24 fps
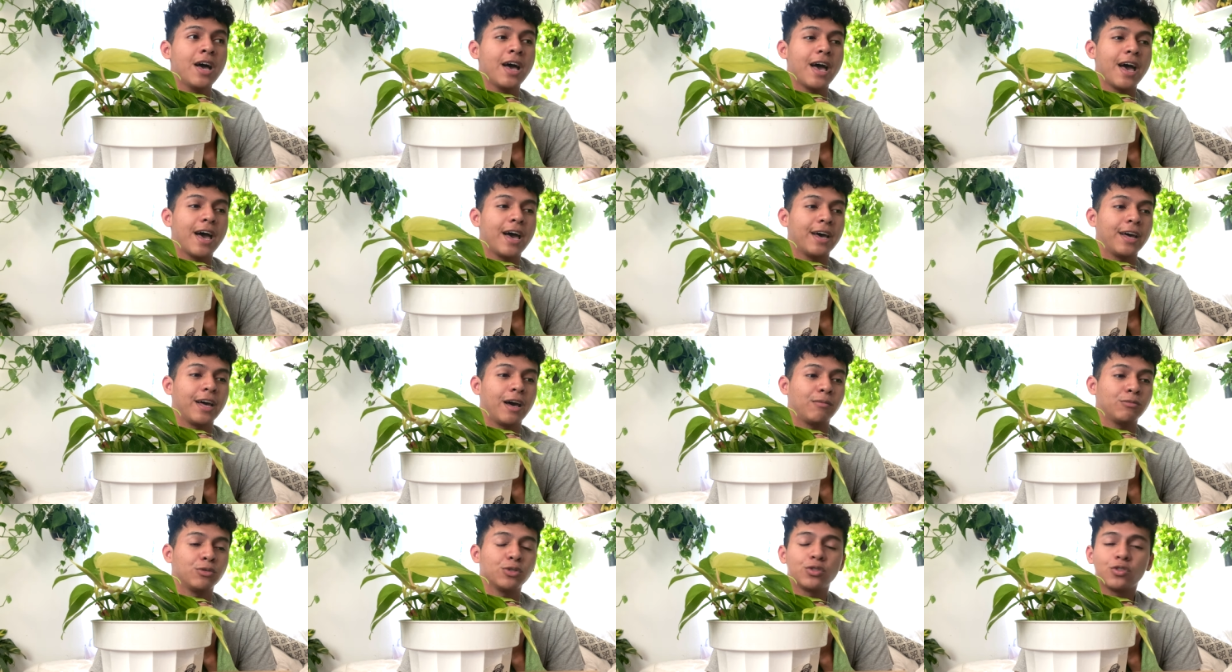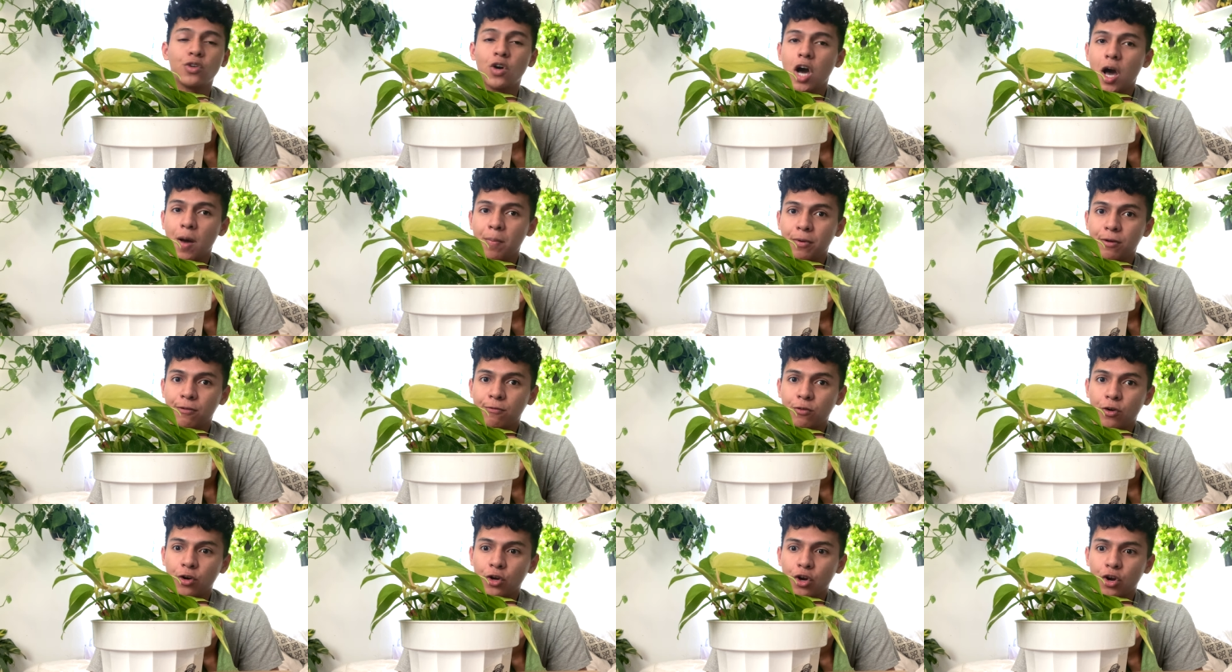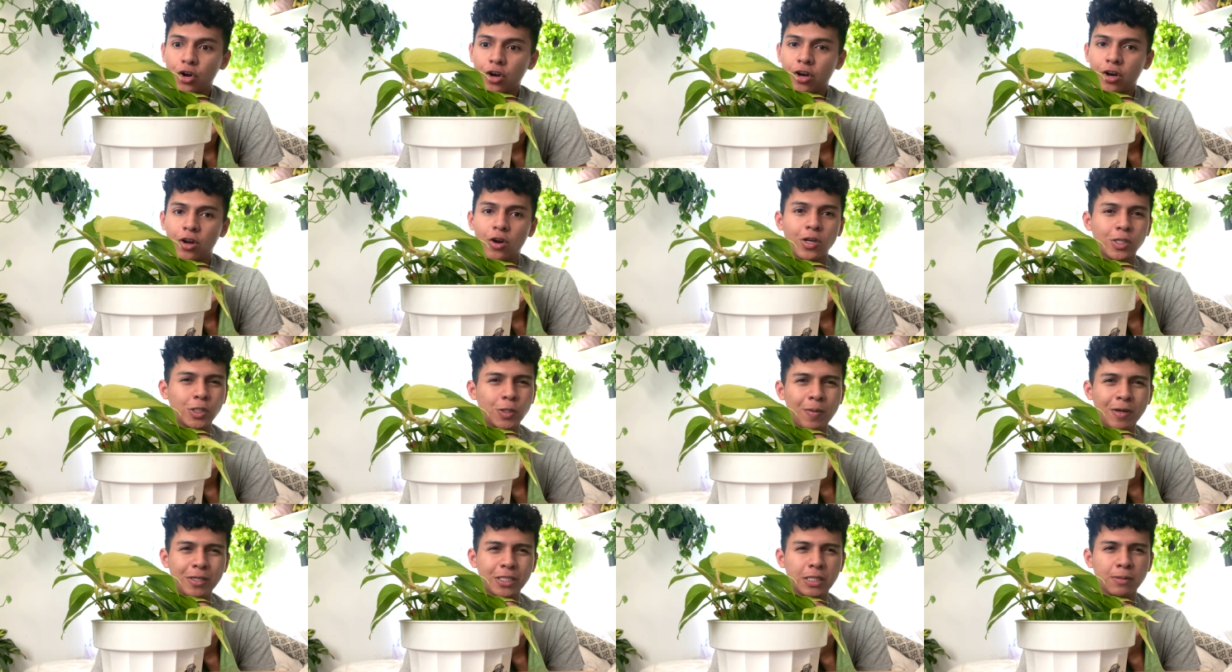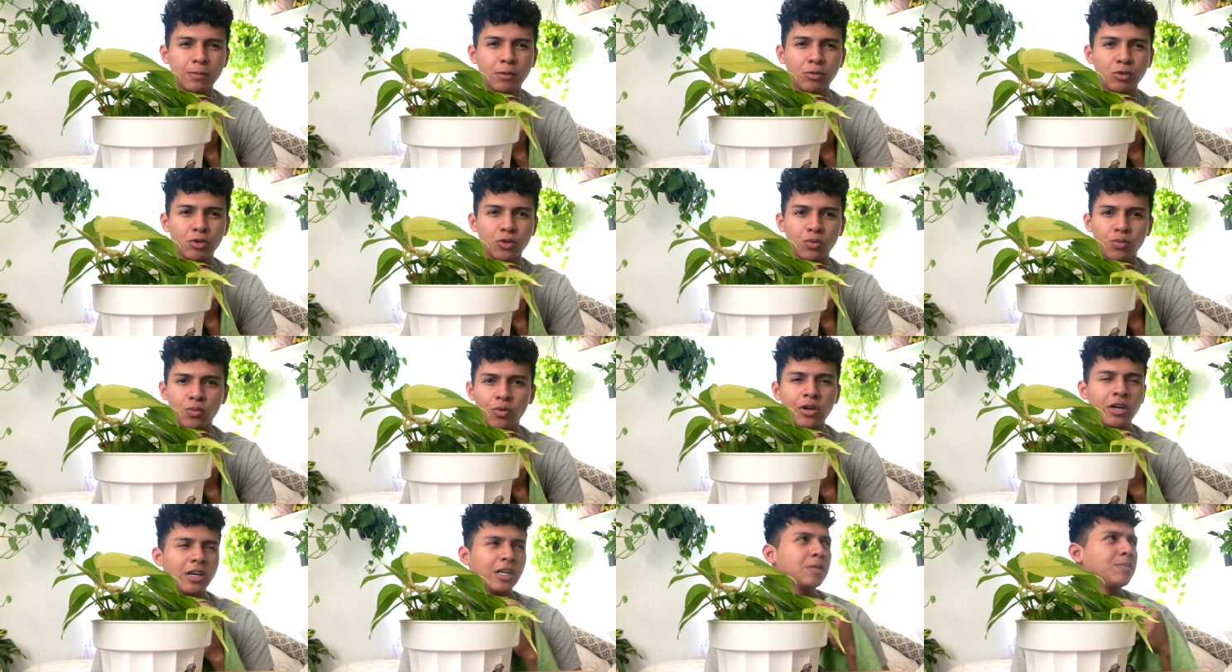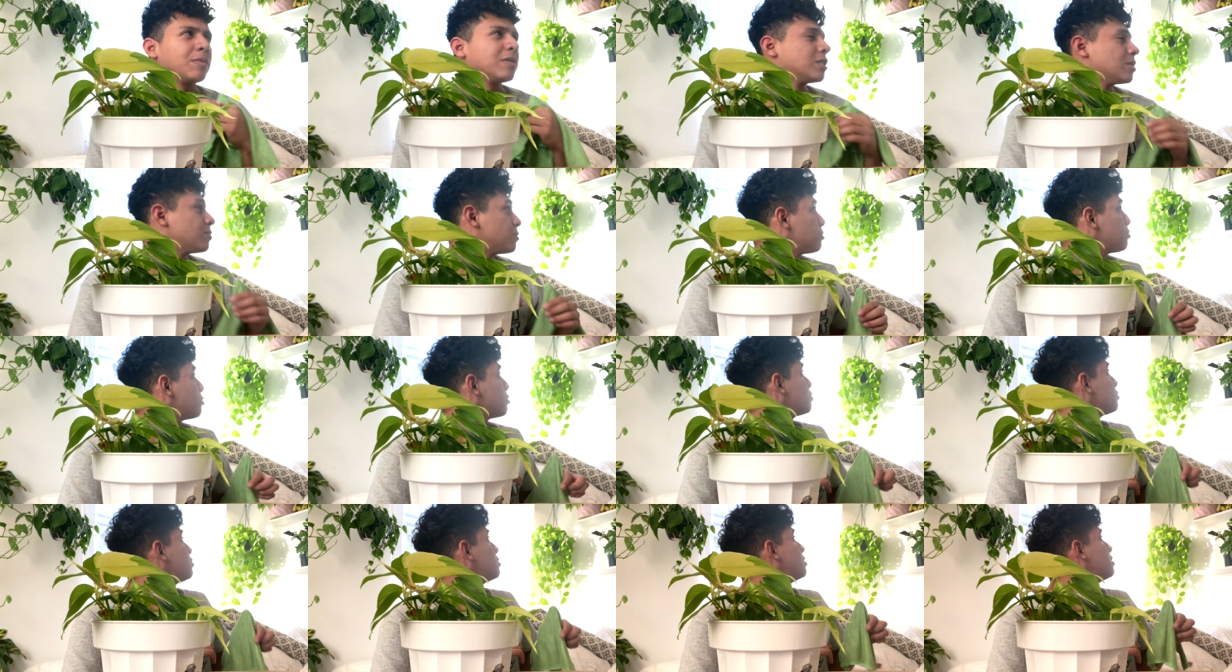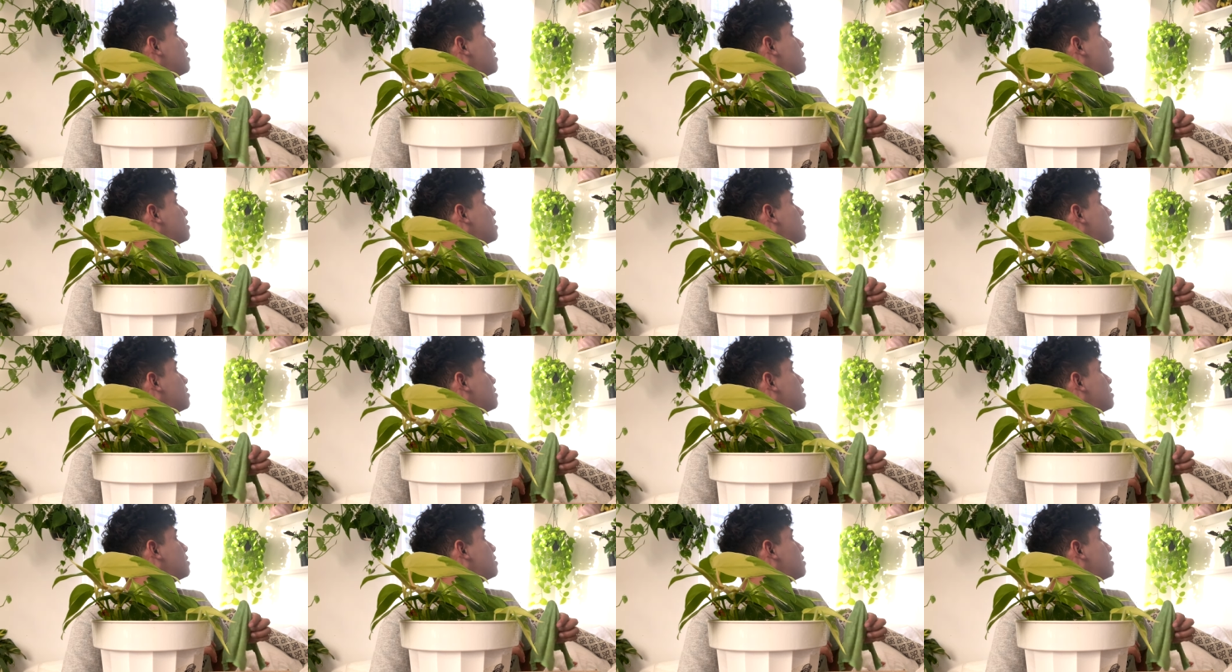and I'm just so happy for her and also my Cebu Blue where is my Cebu Blue